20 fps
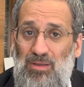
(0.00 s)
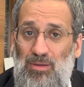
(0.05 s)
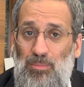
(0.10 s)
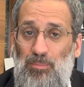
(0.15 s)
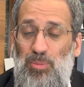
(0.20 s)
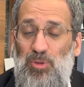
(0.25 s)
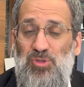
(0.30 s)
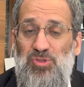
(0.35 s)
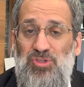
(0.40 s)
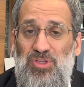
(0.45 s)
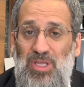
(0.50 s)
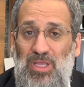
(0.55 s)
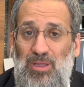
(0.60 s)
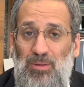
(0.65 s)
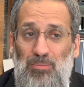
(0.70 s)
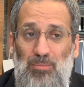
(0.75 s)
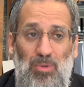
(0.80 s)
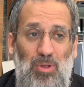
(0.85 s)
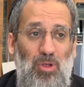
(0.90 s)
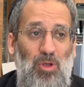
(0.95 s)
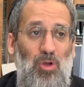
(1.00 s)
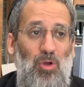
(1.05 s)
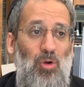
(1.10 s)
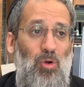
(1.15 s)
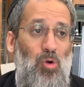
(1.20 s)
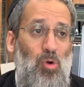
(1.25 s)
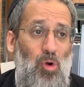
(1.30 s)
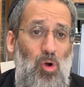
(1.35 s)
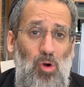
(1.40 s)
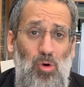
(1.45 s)
poskim
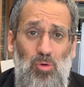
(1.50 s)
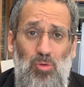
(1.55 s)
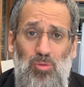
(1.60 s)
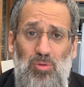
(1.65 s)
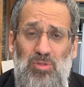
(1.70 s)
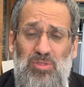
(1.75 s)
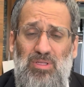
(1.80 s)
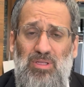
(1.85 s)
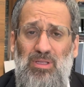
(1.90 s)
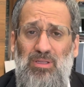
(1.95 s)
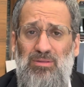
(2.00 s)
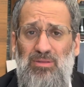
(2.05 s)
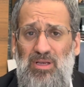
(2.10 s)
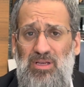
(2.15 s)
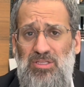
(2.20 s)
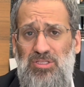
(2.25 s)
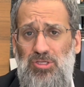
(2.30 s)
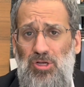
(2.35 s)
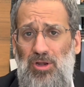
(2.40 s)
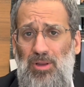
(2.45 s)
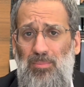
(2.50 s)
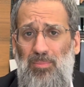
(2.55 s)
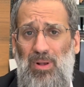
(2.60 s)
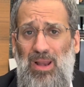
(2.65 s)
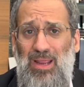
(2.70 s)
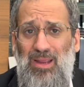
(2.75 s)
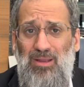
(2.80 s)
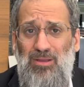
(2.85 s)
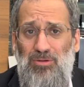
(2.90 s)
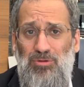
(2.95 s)
who hold that it's not a
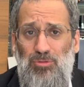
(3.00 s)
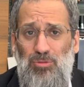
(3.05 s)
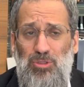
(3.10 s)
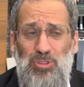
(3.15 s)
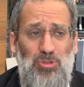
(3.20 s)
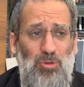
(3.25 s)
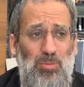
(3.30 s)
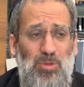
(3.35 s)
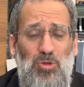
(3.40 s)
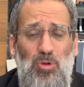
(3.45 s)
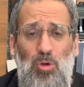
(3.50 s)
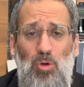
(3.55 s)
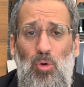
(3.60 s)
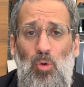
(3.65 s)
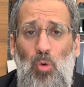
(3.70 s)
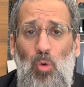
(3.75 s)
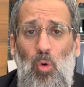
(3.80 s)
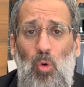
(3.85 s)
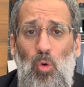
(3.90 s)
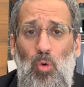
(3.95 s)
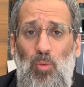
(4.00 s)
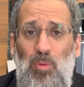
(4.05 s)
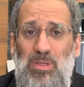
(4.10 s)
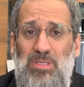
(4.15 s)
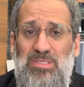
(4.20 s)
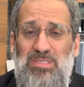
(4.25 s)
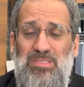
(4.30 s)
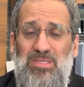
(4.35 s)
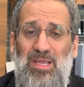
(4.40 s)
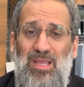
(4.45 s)
blanket rule. No, we don't
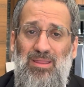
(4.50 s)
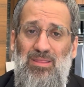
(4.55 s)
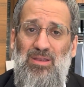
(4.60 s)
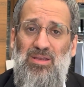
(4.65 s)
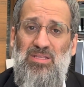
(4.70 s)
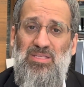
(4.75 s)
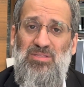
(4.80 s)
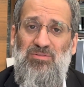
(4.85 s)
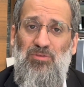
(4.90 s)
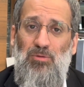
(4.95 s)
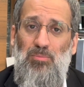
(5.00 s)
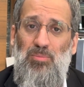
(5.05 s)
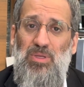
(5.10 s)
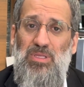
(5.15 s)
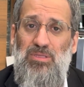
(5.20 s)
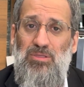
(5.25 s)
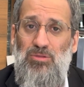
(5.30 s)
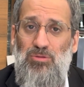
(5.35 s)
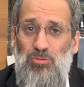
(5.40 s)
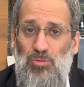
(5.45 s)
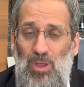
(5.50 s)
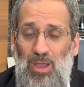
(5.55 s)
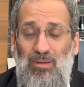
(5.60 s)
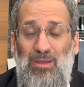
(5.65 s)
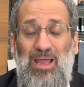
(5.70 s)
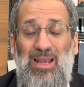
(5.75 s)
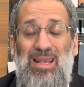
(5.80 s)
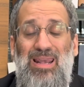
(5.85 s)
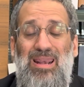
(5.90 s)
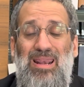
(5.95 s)
always say that it's forbidden to
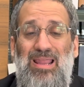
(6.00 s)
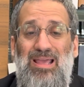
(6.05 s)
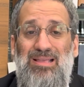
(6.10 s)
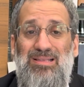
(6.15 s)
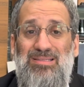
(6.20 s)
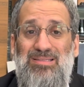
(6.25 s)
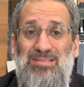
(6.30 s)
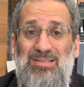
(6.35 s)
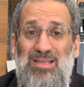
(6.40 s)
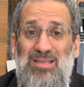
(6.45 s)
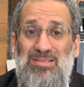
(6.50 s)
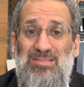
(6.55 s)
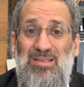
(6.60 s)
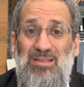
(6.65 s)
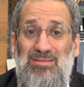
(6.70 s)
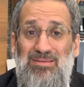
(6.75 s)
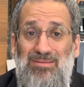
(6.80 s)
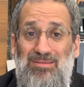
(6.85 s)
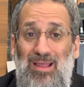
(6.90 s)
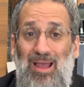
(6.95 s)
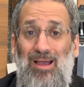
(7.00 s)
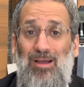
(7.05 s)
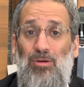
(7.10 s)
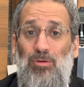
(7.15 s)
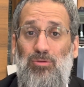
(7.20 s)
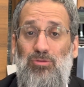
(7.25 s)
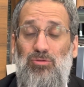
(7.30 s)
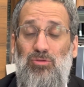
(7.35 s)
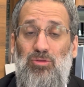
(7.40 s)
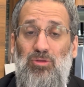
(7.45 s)
have, unless there is a
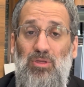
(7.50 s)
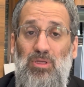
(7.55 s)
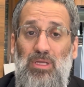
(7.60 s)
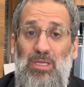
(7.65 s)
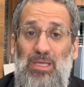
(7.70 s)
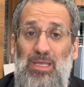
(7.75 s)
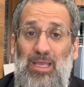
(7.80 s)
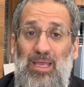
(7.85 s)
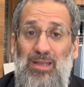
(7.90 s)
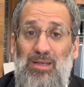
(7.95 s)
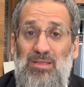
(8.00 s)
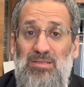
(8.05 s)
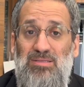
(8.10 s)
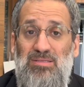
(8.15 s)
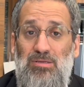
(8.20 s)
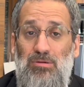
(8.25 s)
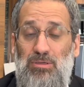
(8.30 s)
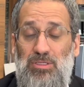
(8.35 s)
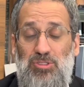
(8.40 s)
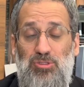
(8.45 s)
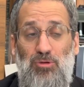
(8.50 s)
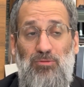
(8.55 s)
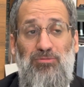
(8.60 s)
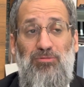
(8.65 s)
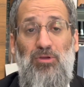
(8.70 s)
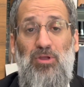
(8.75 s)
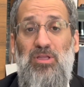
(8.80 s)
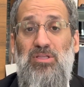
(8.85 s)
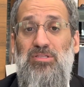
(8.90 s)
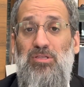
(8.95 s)
doubt and a serious. So
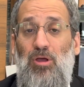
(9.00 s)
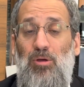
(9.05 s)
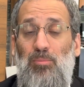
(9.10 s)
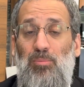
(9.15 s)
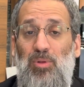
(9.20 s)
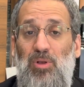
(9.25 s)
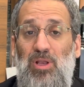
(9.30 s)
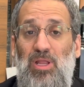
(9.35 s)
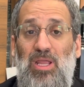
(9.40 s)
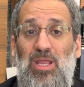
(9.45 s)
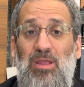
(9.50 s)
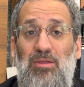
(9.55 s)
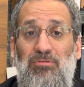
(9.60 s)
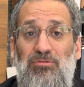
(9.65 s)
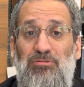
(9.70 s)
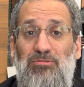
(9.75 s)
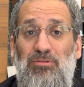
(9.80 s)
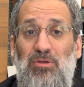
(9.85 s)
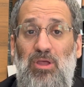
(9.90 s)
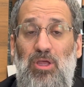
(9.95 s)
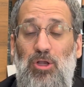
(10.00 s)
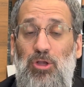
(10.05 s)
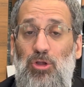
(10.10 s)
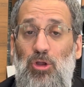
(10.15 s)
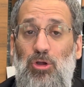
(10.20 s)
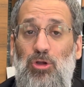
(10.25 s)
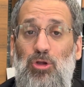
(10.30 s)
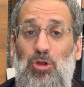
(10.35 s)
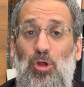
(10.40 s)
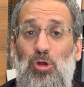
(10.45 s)
for example, if
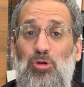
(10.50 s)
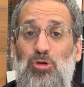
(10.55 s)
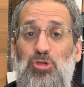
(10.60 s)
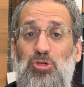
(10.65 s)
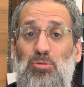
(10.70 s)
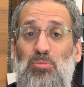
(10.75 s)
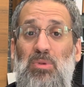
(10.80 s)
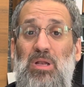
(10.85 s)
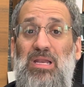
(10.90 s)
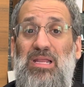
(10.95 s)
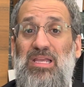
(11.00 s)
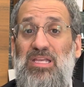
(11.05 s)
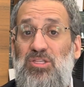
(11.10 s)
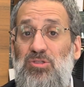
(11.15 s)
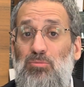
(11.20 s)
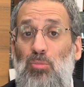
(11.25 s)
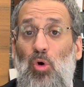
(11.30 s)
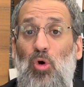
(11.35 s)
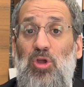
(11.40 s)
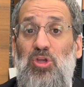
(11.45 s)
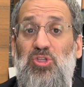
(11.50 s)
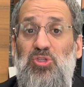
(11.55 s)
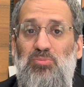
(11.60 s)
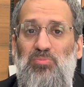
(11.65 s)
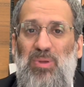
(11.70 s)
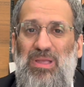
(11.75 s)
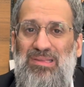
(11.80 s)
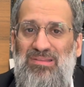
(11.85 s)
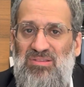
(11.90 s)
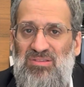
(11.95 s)
non-kosher milk is more
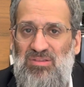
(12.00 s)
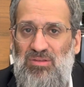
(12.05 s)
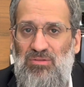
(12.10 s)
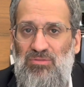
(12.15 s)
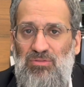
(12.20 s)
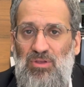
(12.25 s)
expensive,